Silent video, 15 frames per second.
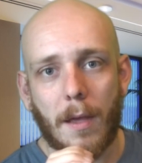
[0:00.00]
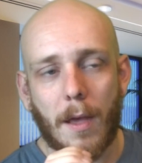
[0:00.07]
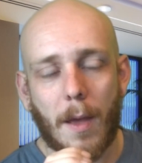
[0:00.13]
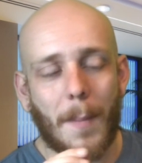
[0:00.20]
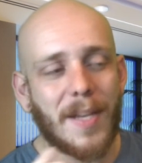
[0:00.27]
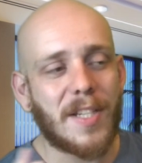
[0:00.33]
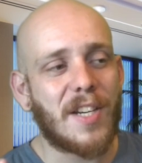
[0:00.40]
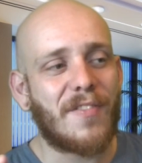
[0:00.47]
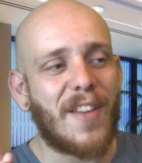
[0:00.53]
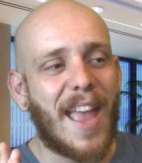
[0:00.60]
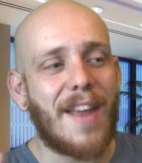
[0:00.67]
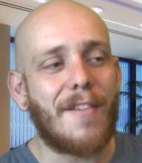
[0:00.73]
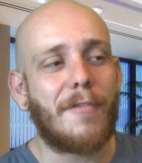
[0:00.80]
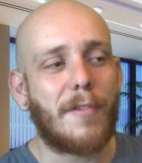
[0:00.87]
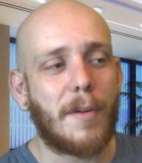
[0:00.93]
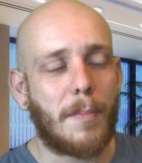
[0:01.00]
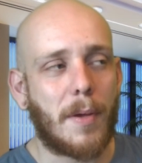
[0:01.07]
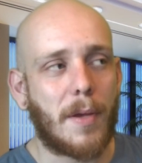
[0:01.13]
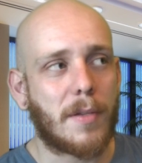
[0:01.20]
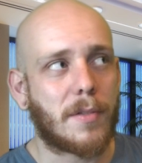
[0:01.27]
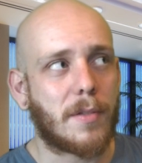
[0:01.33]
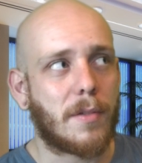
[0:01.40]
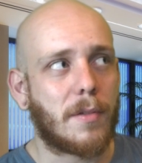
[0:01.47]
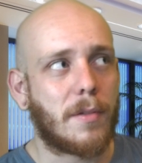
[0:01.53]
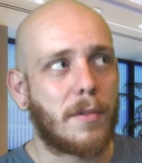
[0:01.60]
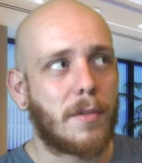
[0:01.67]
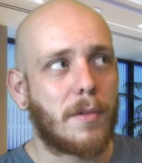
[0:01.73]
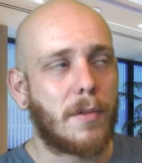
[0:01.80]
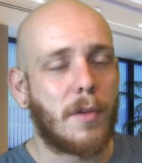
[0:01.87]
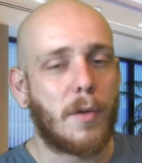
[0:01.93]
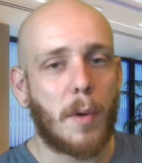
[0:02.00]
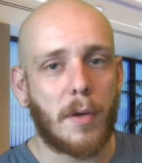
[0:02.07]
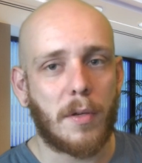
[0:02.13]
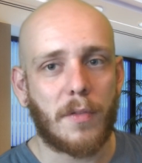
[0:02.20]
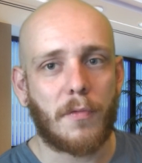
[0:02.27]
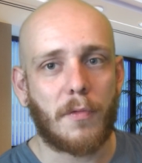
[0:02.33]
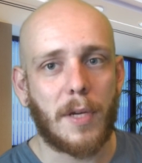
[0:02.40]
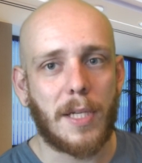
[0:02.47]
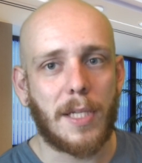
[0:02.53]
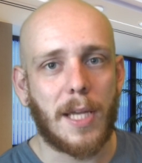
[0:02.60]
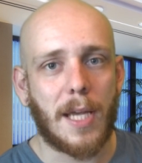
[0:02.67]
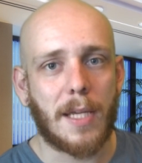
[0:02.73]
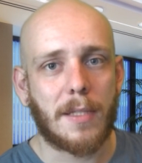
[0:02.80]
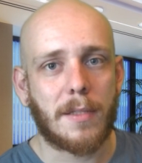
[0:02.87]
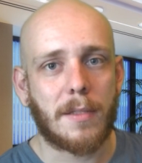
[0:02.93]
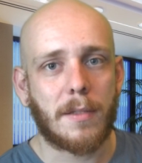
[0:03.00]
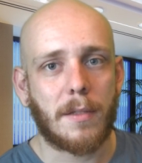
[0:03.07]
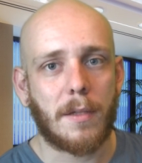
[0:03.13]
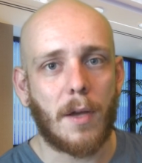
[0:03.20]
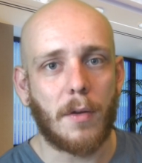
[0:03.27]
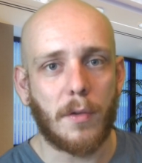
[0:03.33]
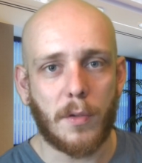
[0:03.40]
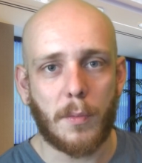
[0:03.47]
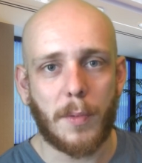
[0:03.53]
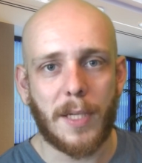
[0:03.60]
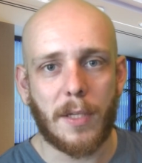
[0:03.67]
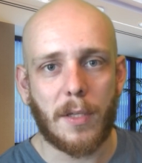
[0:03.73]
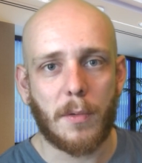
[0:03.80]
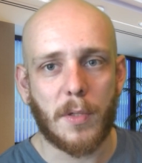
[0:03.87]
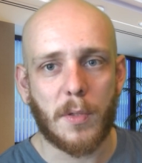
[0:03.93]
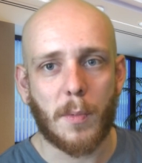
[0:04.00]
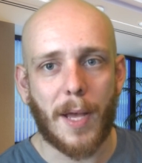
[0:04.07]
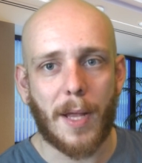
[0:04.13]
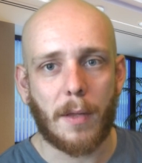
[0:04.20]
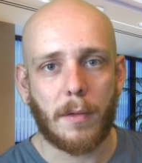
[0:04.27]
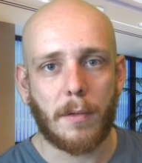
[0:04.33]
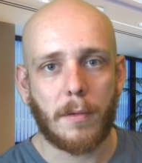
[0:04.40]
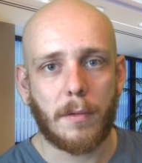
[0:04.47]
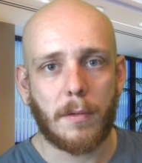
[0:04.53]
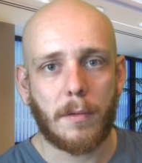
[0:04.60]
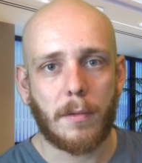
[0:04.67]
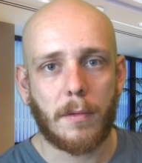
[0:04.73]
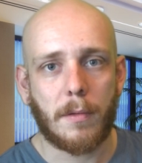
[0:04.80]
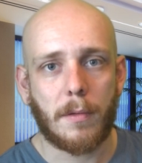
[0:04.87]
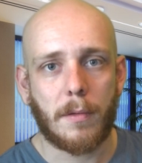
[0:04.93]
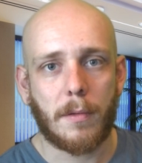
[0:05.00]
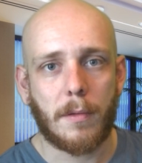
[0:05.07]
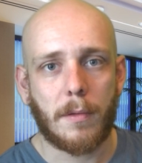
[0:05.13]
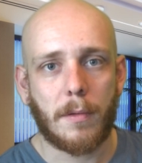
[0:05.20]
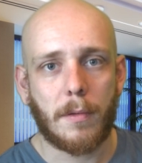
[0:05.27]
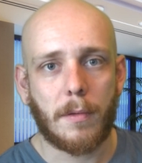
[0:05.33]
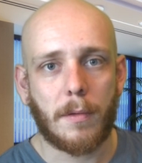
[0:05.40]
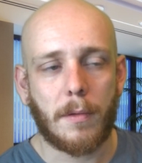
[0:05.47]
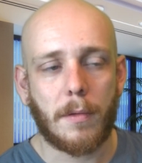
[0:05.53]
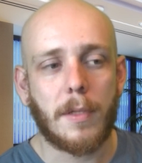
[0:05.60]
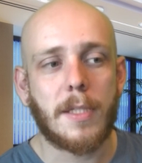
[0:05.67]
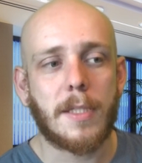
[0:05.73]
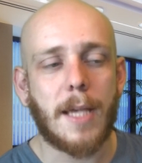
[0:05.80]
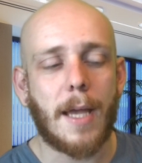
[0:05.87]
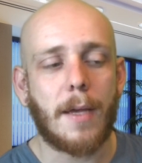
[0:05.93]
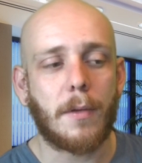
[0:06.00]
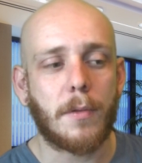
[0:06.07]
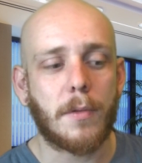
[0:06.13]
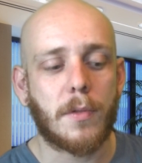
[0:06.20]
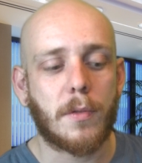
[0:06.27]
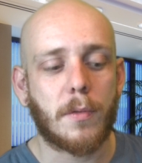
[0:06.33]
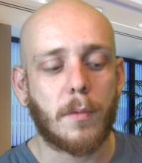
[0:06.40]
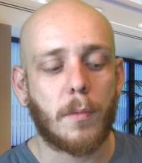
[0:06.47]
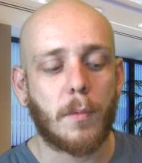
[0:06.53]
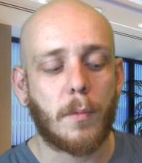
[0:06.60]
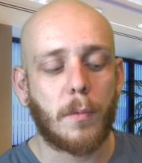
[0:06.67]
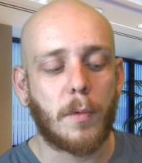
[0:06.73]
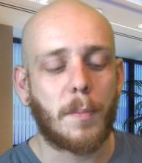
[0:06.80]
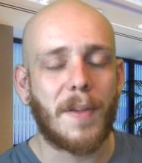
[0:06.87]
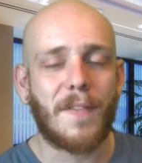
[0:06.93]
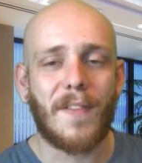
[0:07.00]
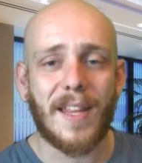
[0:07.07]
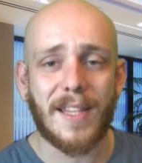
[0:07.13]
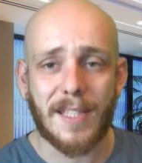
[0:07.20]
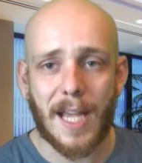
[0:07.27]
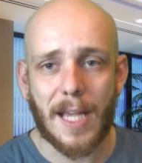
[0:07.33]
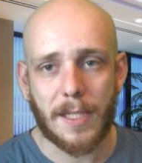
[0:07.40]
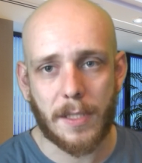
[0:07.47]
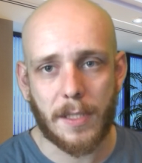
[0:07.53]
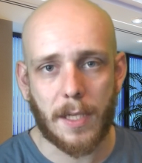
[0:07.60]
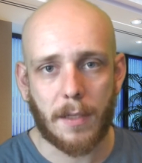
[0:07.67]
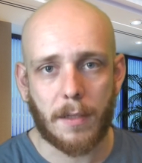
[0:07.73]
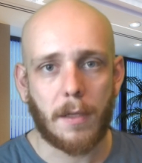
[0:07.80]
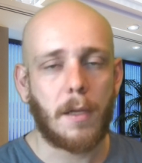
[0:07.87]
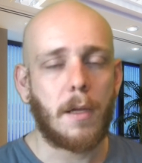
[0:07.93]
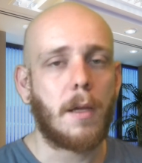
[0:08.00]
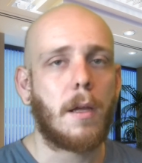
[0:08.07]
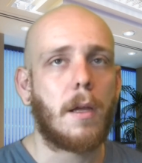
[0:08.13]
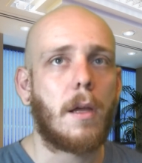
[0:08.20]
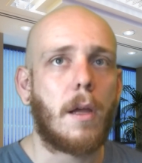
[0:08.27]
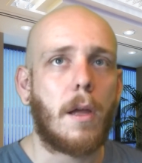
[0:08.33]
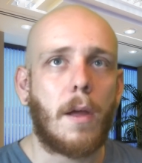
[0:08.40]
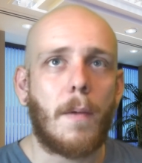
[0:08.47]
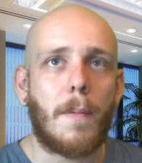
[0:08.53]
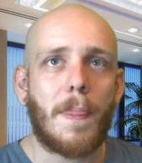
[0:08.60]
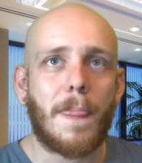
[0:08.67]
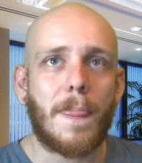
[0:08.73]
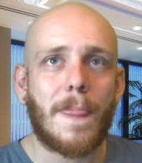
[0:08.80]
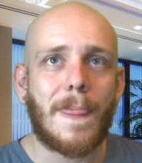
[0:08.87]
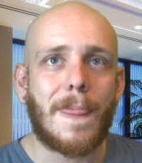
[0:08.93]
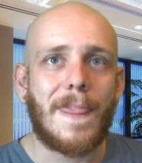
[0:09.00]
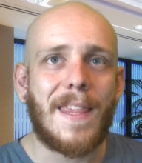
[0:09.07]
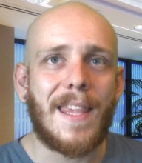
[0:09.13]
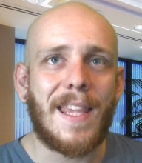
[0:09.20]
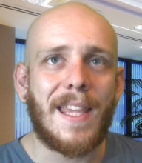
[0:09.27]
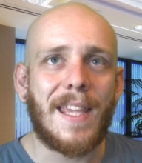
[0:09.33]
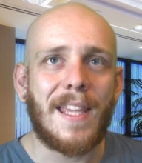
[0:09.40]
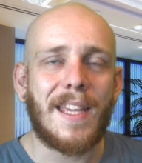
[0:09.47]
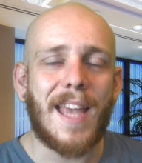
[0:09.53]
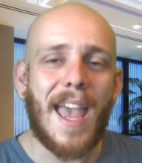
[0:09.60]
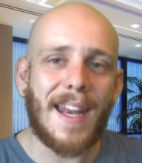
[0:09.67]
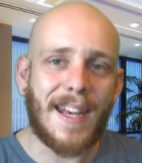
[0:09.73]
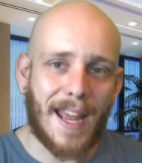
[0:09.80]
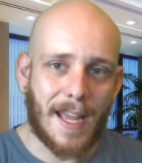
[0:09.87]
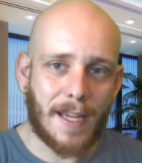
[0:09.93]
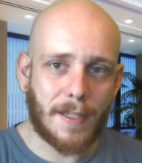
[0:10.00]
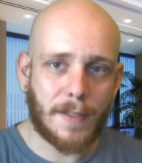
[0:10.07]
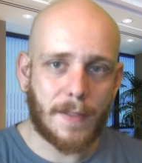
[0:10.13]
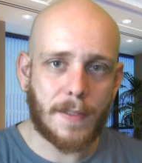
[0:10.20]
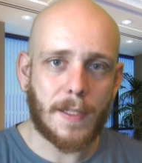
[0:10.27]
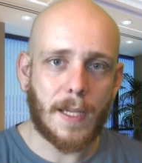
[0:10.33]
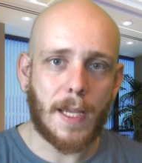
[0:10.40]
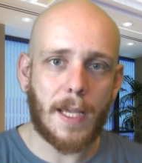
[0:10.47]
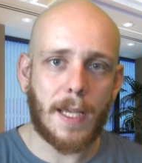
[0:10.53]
Imagine if every person who owned a 3DS owned a Wii U as well. The sales would be fantastic. The NX,